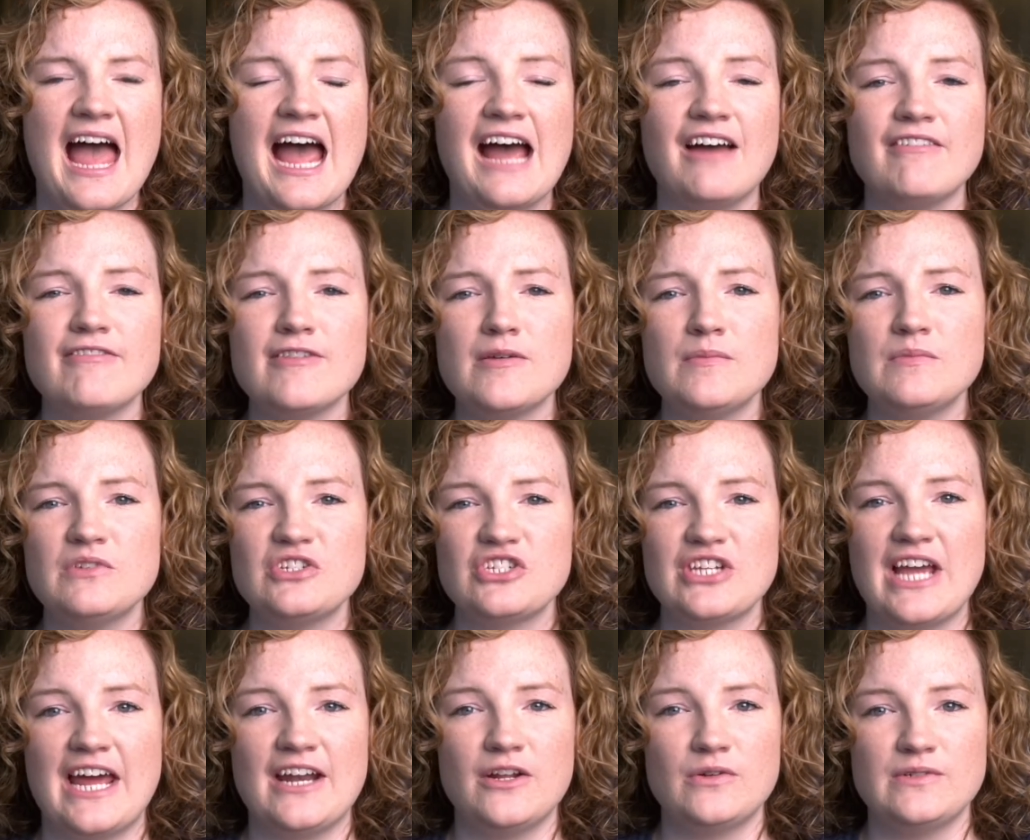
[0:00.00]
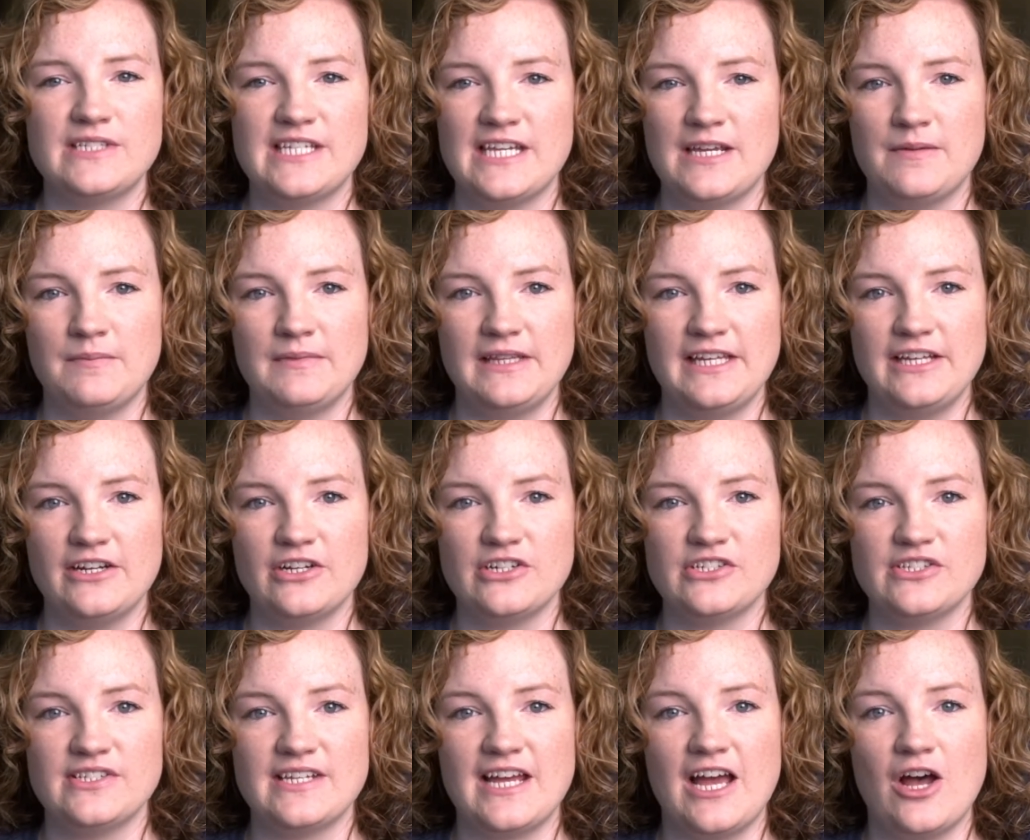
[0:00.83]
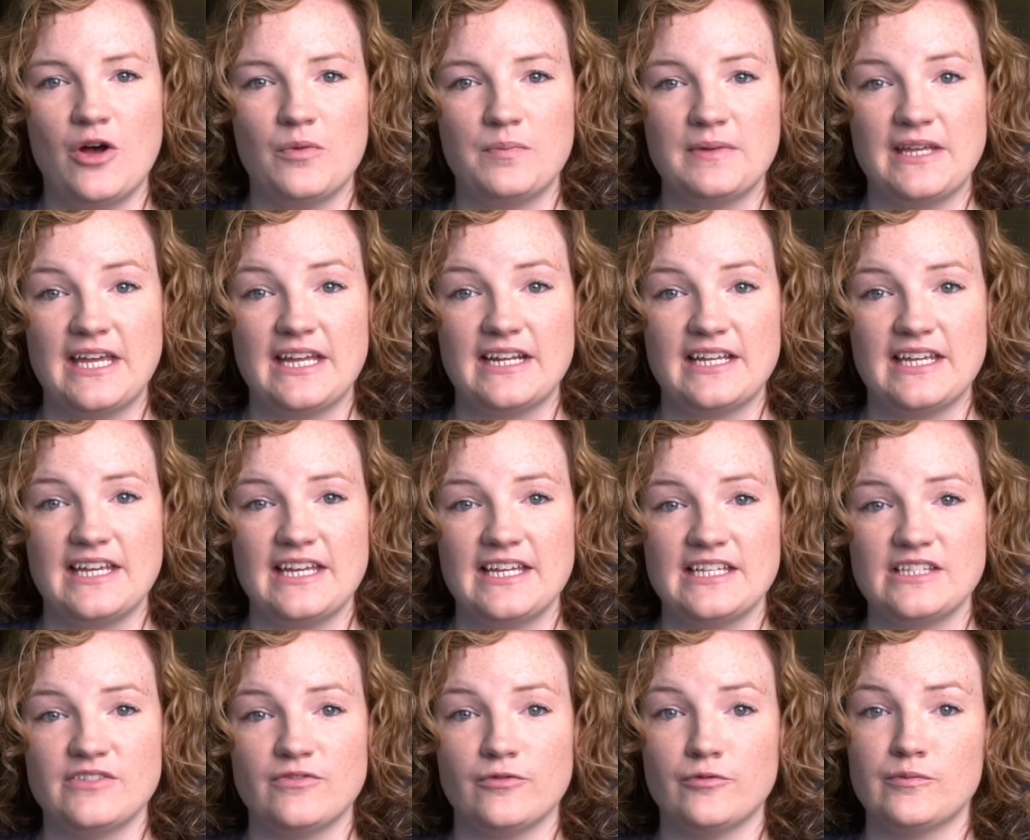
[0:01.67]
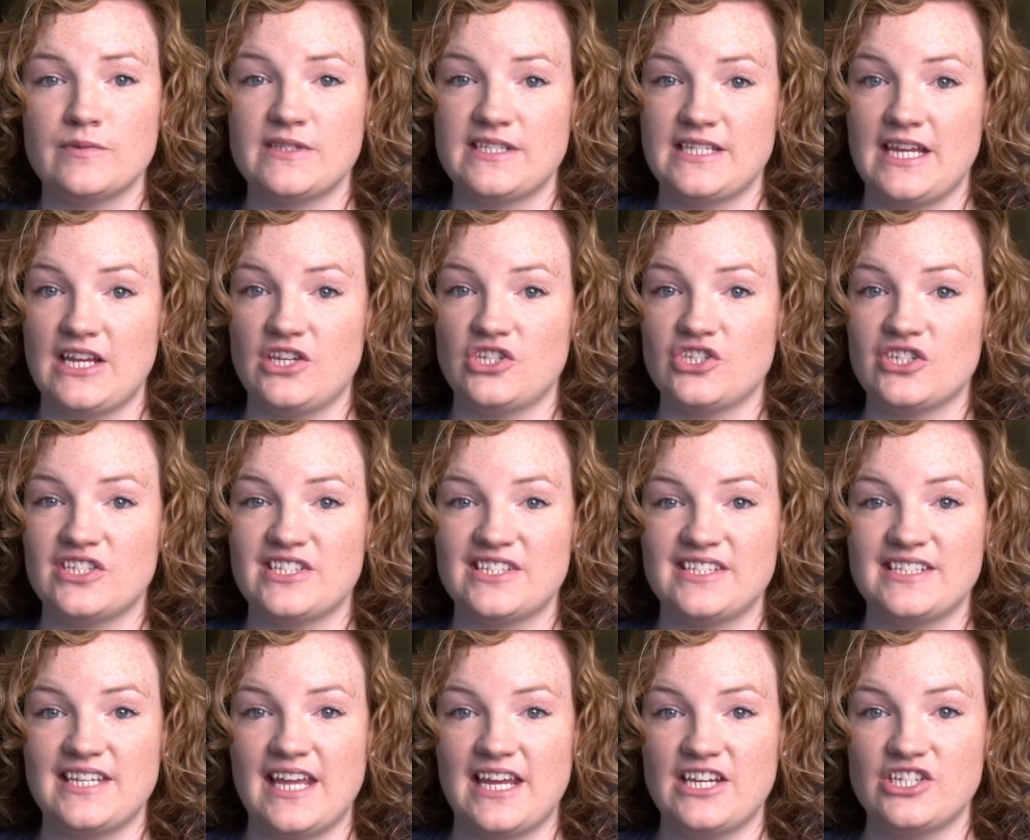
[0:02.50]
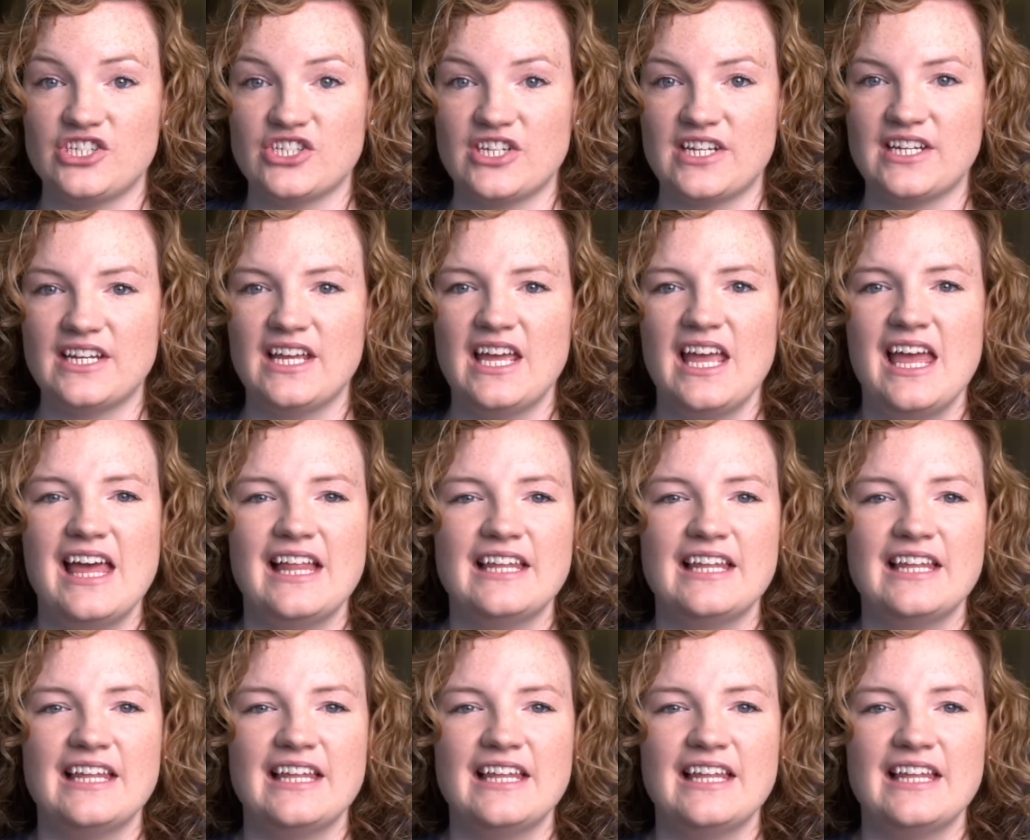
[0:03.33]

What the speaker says: Have them shadow team leaders to help get kids from station to station.